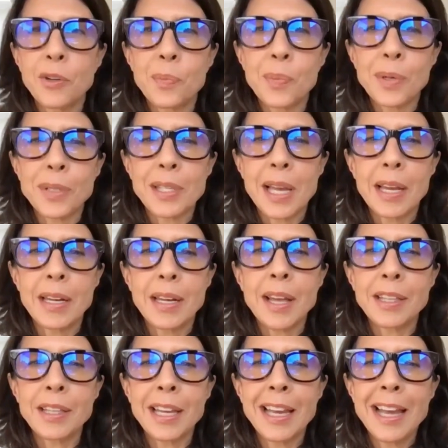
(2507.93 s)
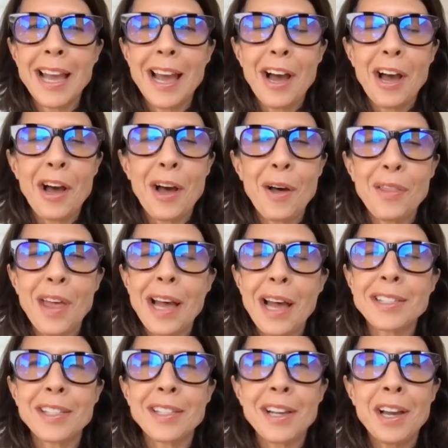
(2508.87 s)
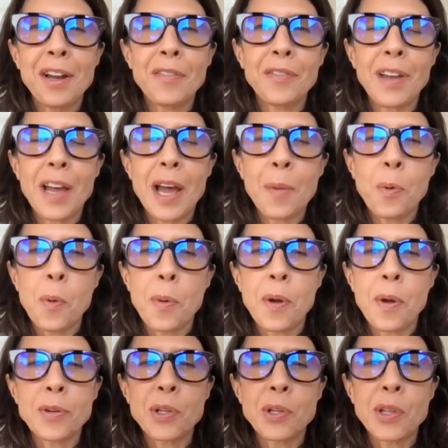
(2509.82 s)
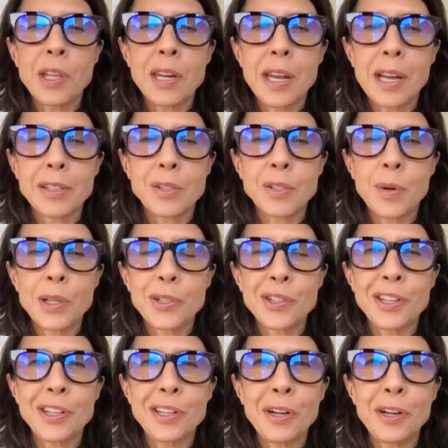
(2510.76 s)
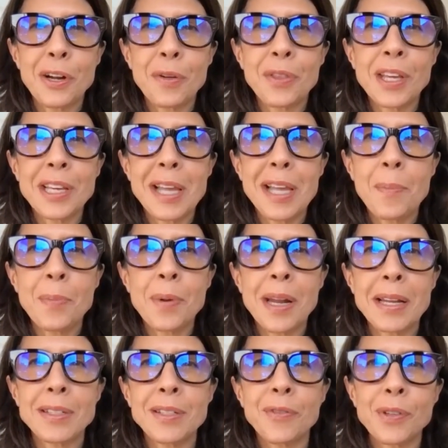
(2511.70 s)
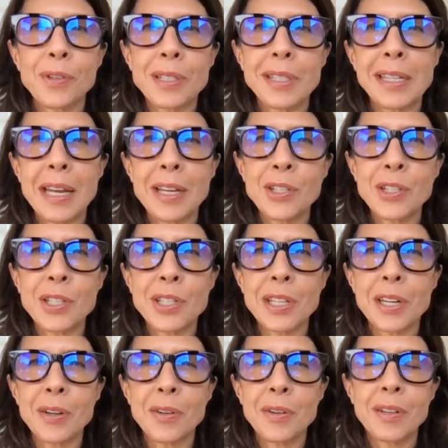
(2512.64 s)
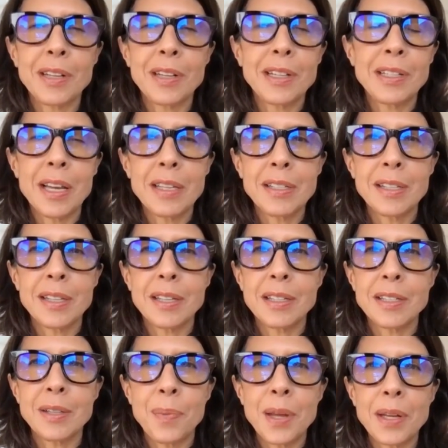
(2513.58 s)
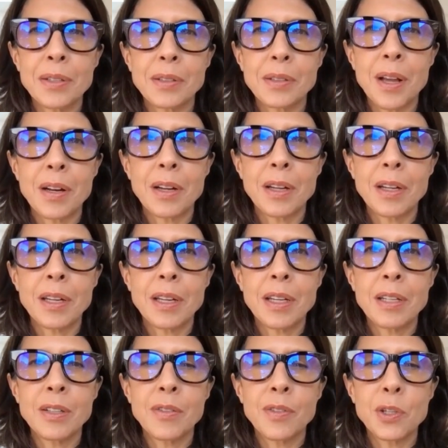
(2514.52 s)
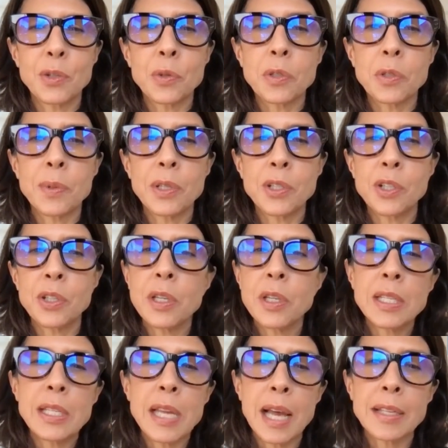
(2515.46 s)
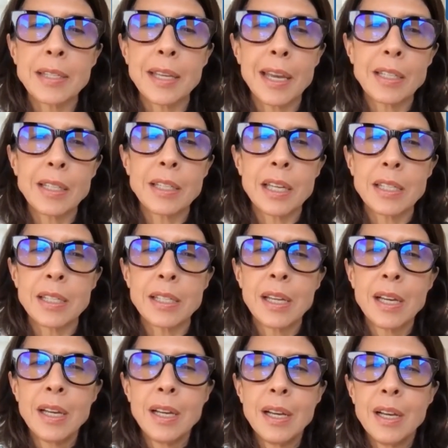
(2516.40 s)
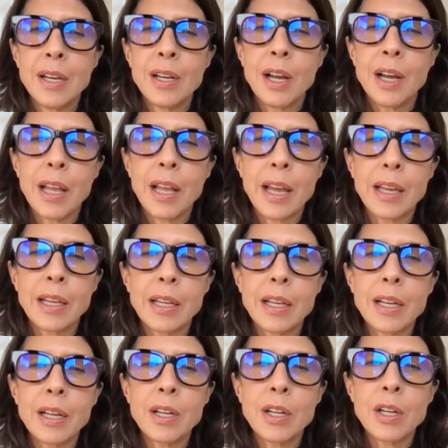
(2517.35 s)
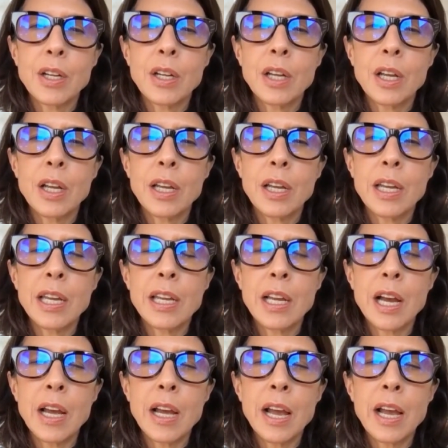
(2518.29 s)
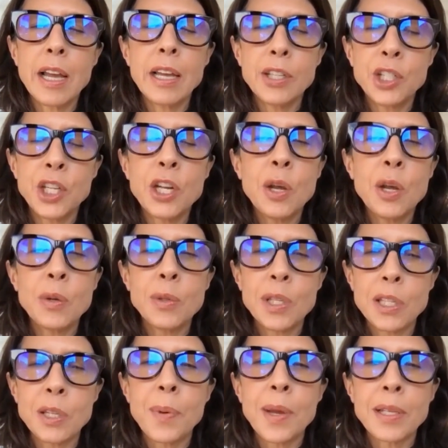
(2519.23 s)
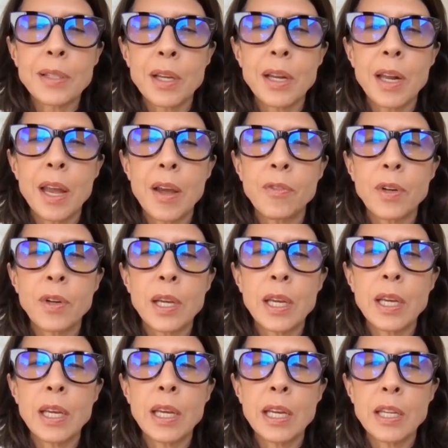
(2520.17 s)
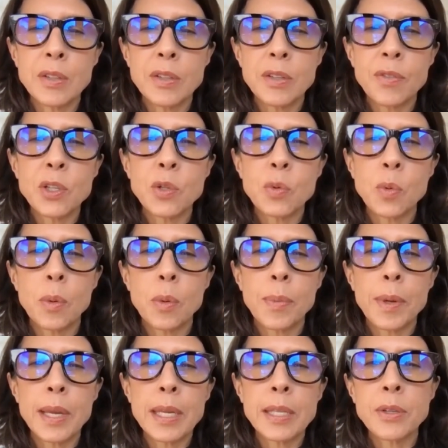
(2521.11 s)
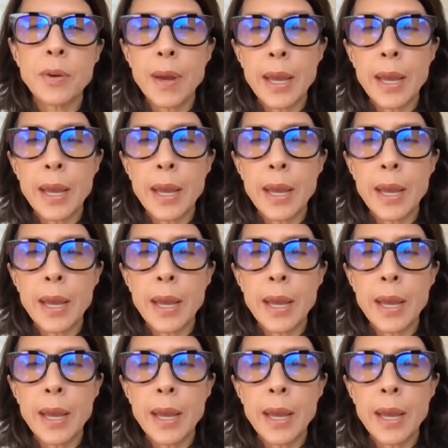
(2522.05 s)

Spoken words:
100%. Nothing. That's kind of apropos to the next question. Things happen at different stages, and it does depend a lot on individuals. But Judy's asking, does like she knows it depends on every individual, but is there